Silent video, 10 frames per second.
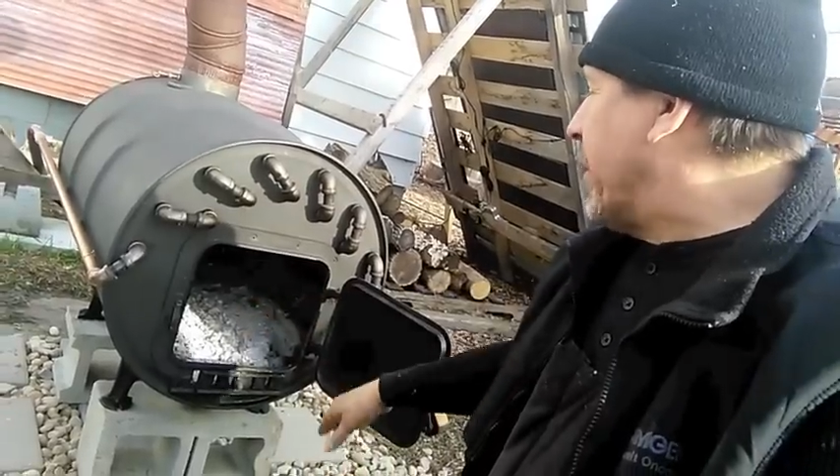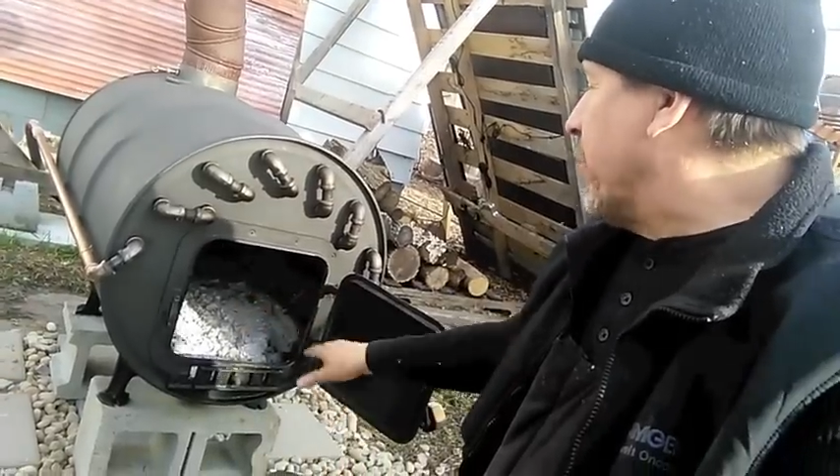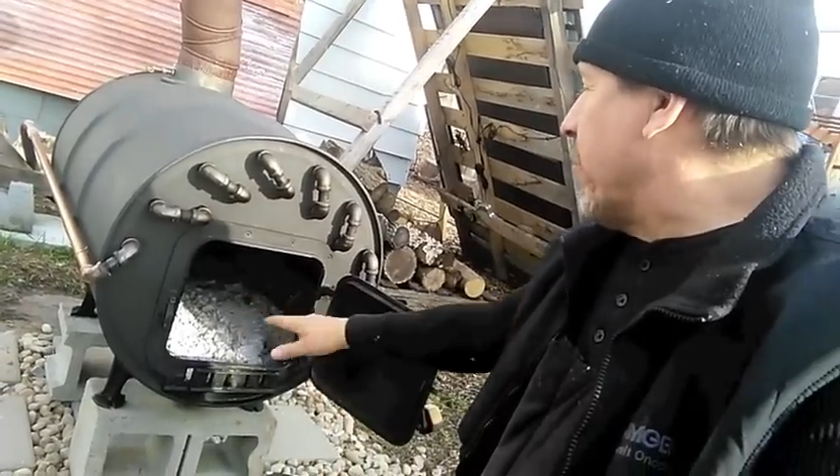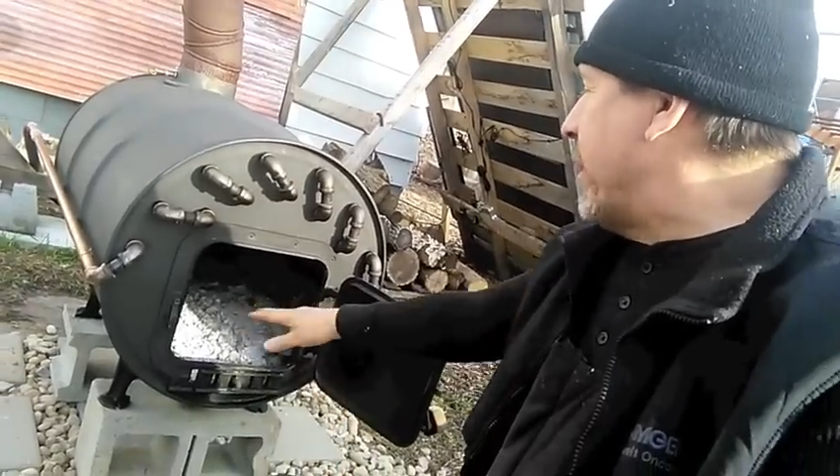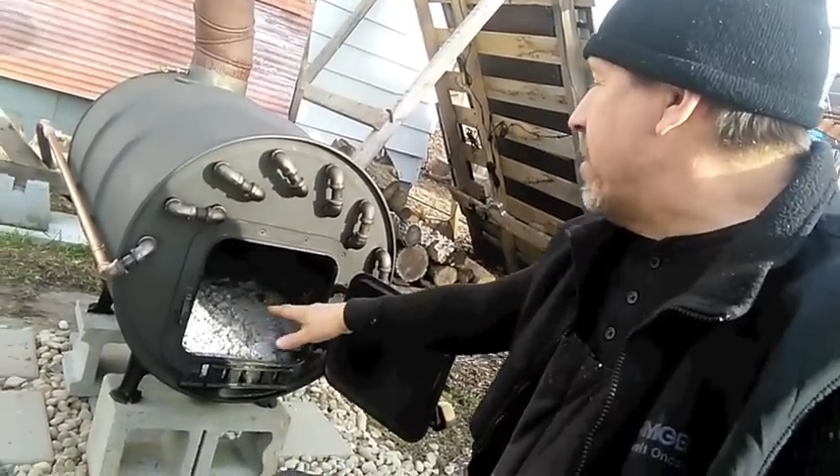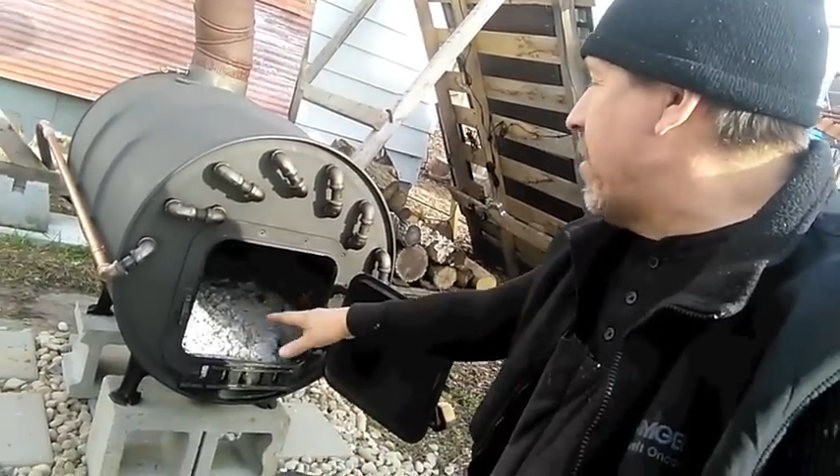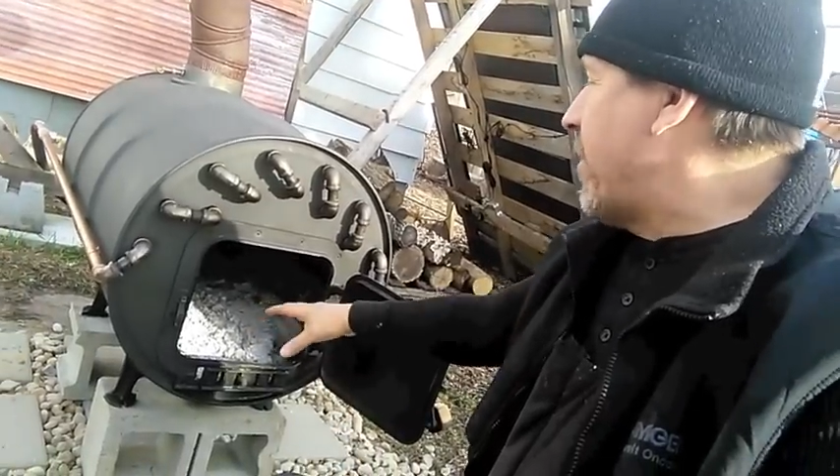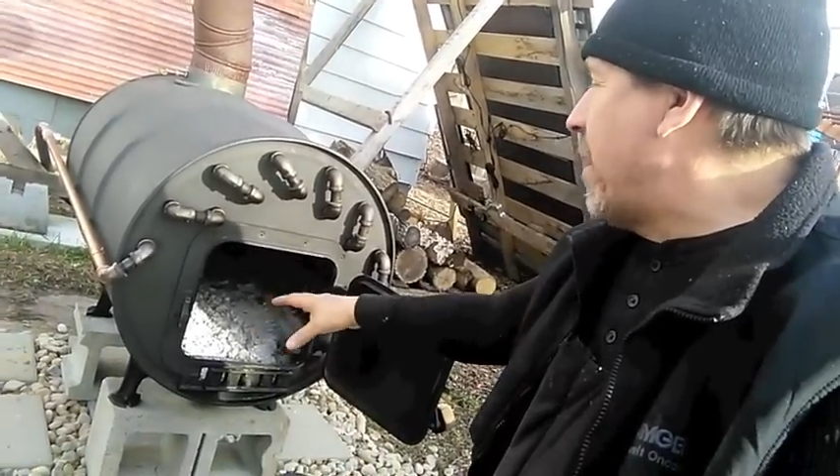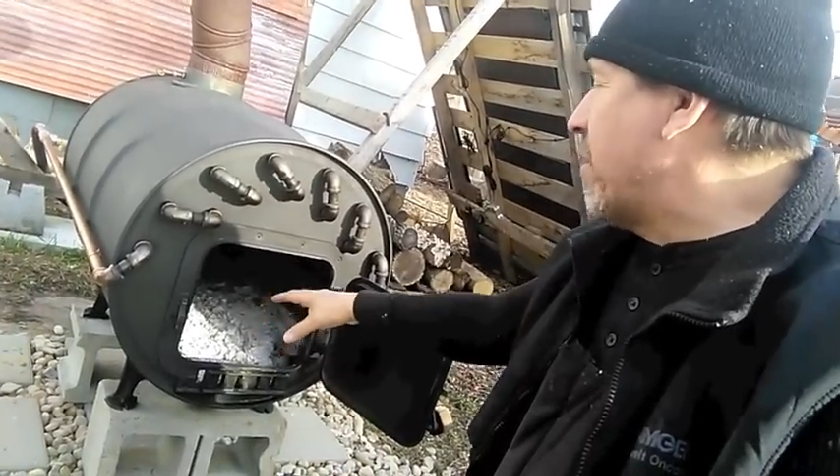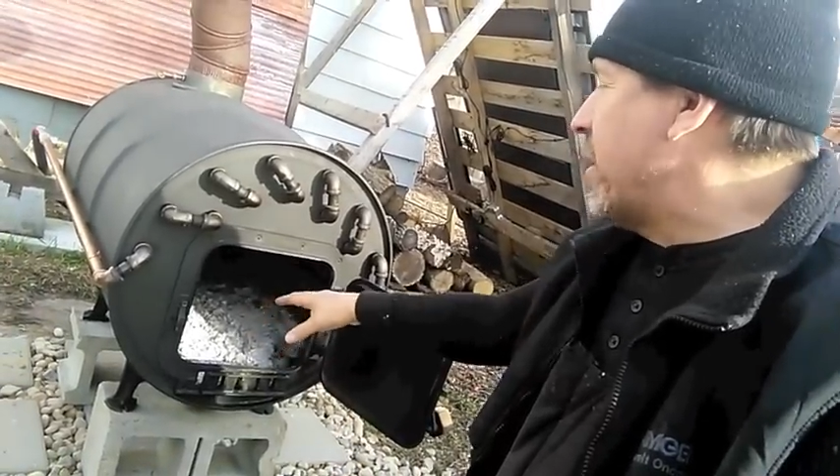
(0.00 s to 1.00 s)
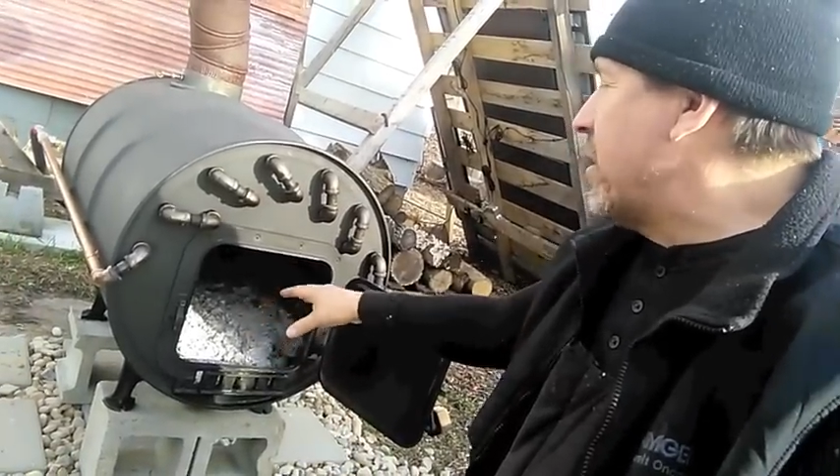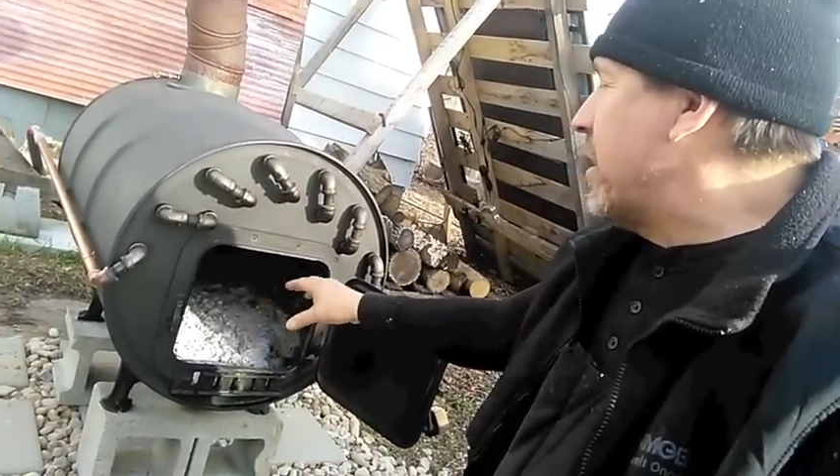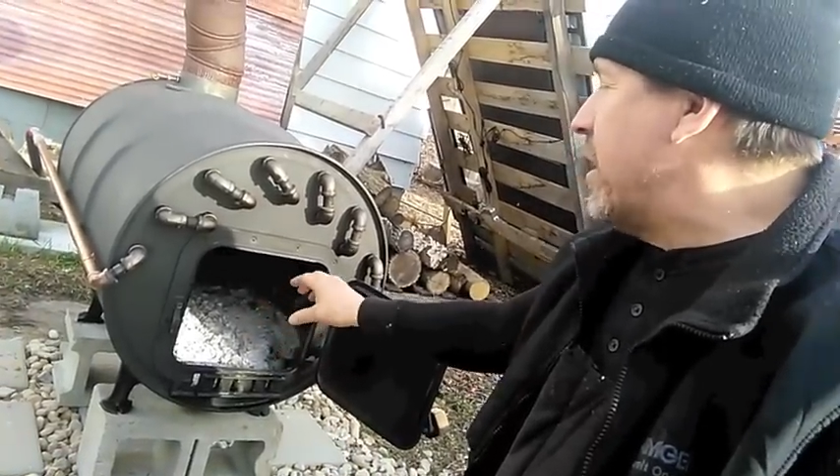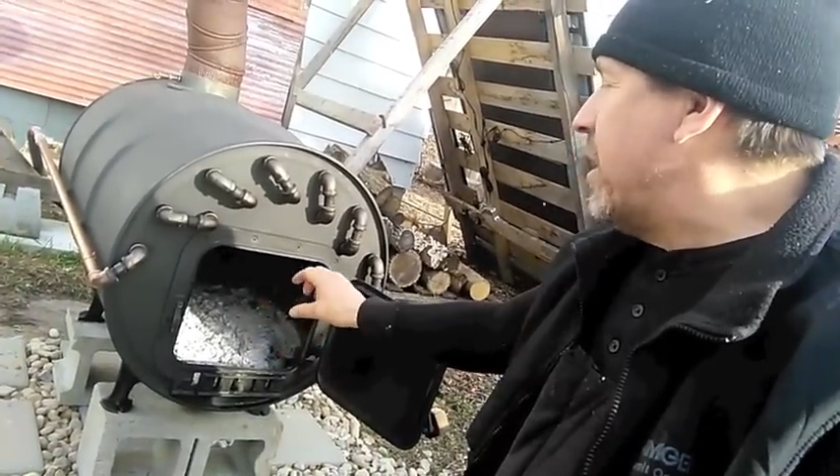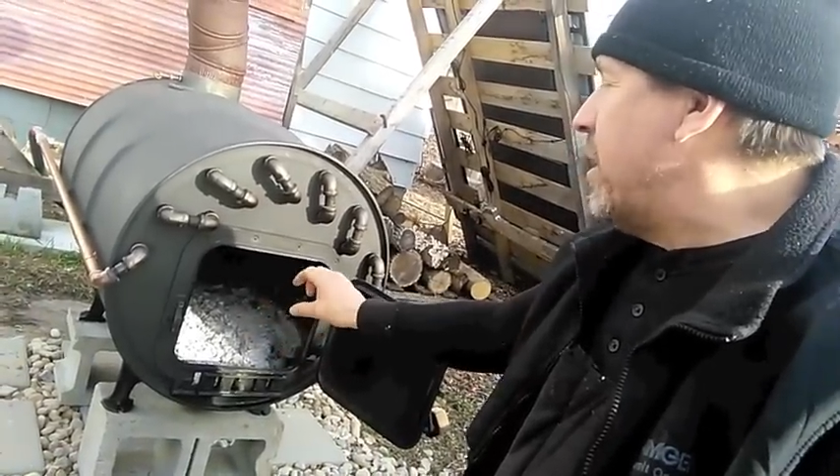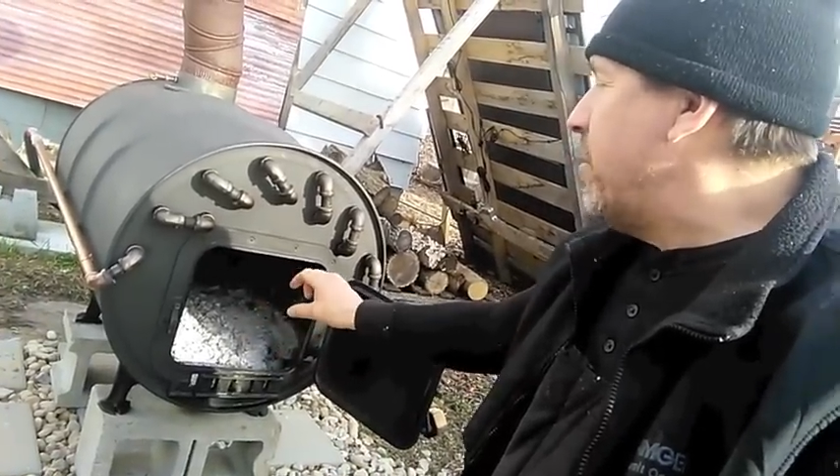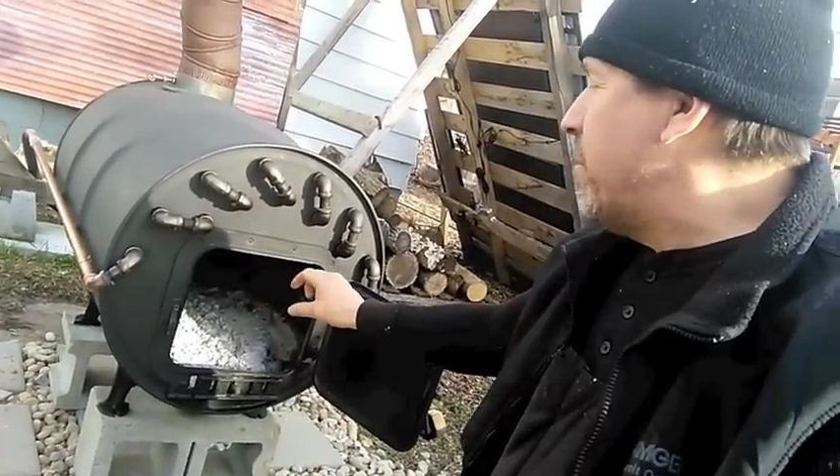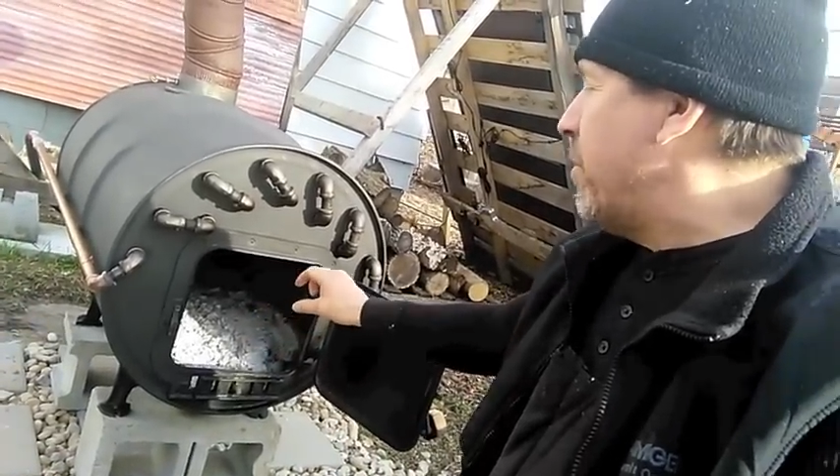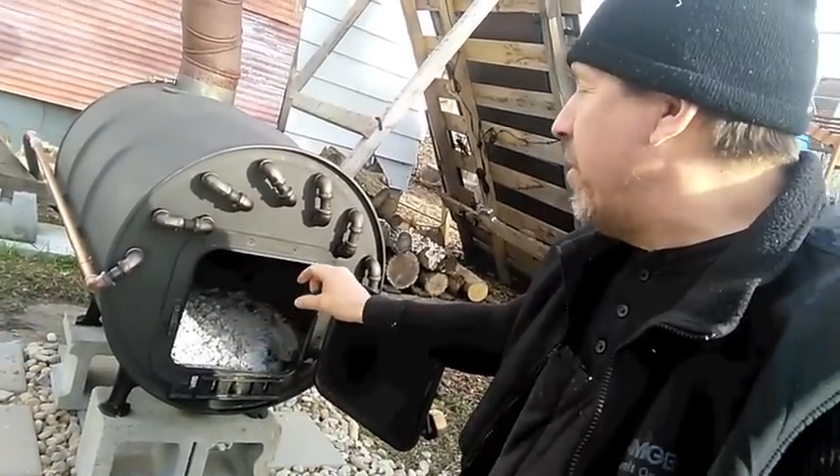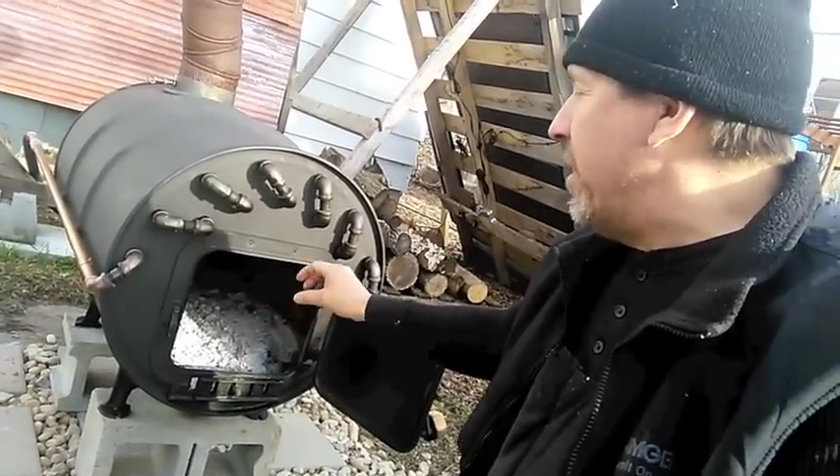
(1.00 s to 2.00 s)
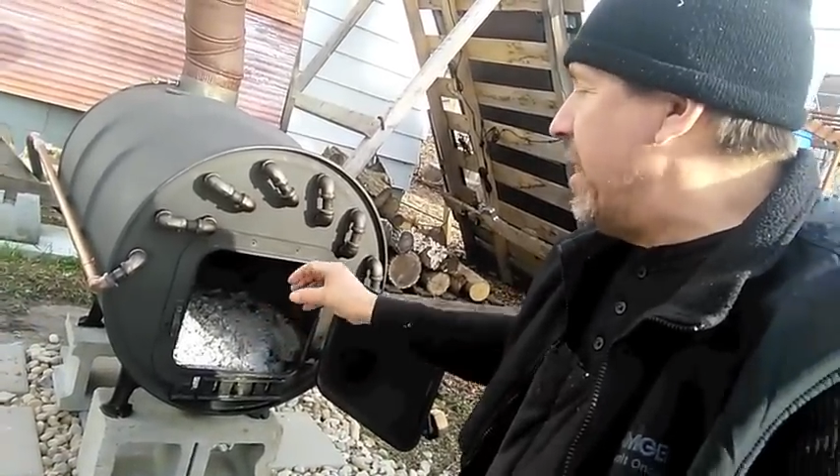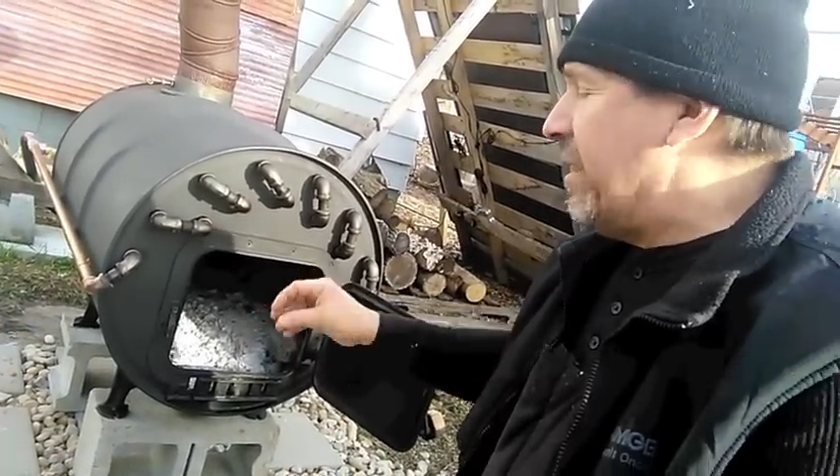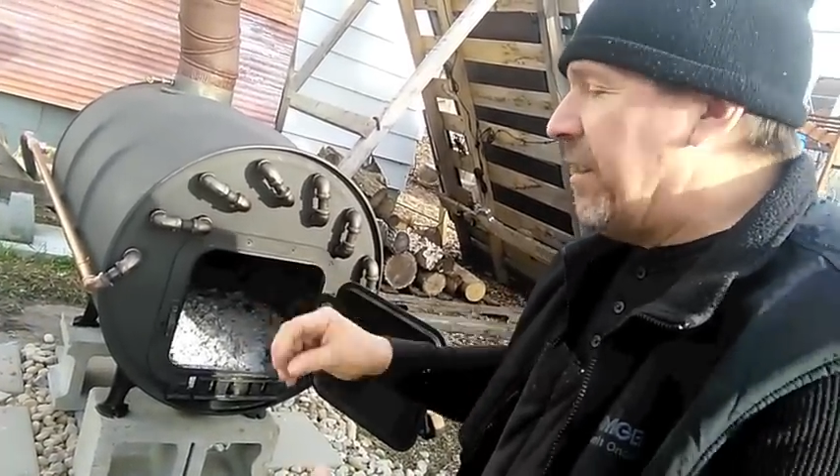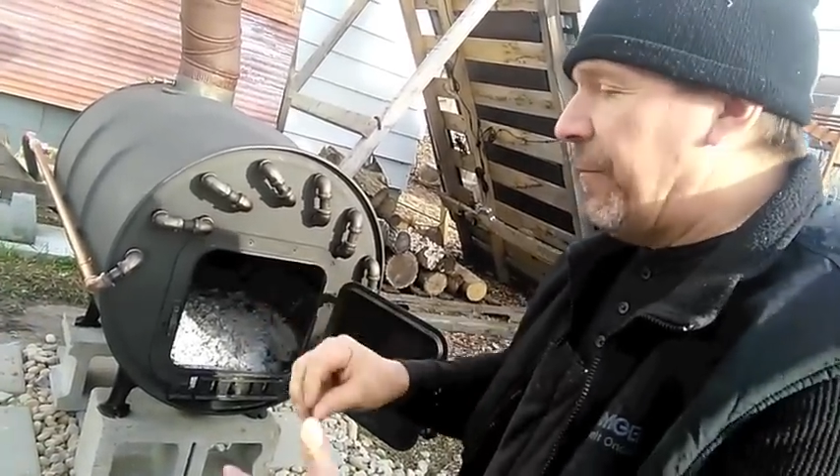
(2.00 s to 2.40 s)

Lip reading: grate on there to keep the